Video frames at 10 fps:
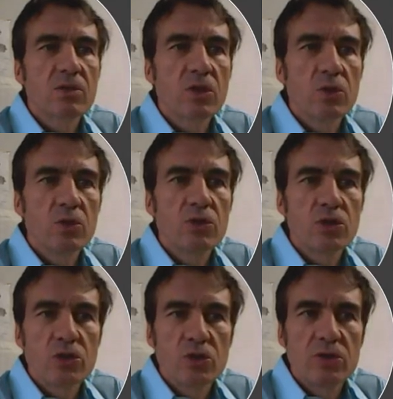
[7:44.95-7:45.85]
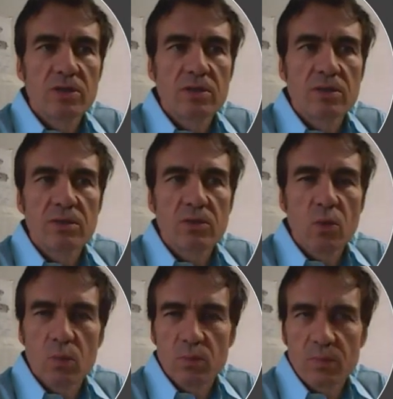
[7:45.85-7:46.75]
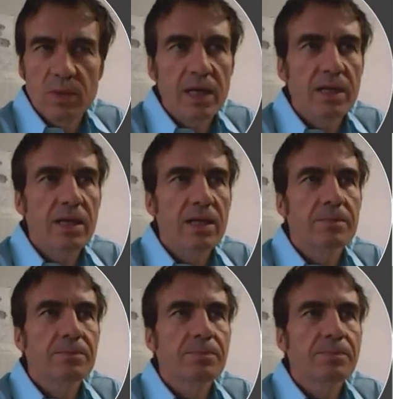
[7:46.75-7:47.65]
could, should, like that.